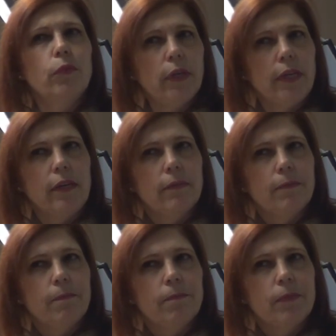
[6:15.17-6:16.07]
Really?
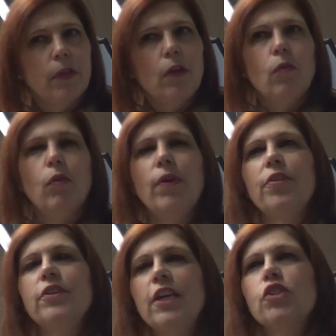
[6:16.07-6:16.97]
what
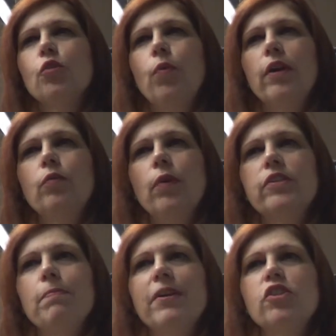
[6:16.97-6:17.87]
the teacher wanted
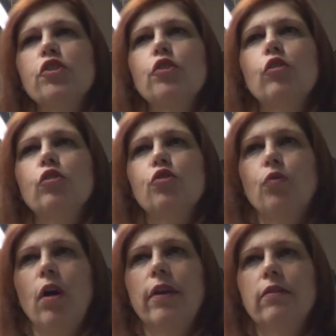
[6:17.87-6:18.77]
was a bunch of circles
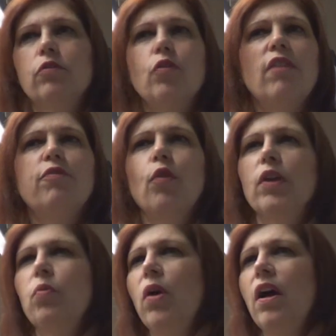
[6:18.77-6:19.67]
drawn. Draw
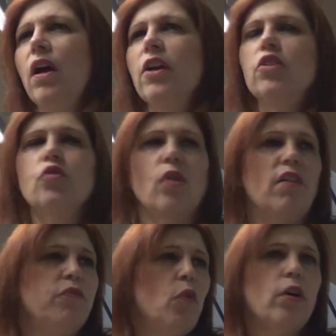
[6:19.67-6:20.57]
41,
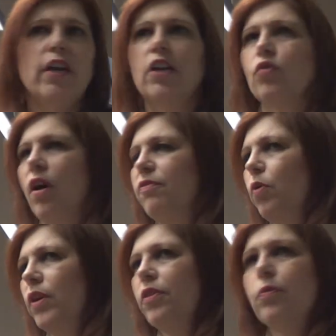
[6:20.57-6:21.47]
draw 40, draw
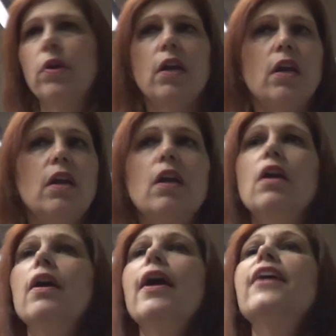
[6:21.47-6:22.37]
43,
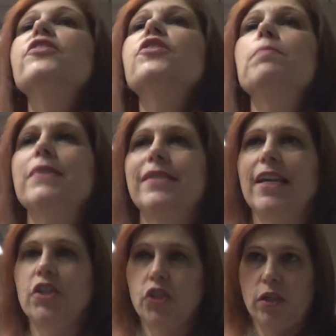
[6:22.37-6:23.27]

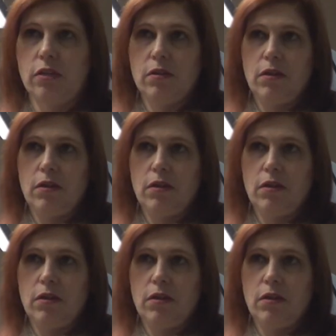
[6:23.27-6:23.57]
estimization.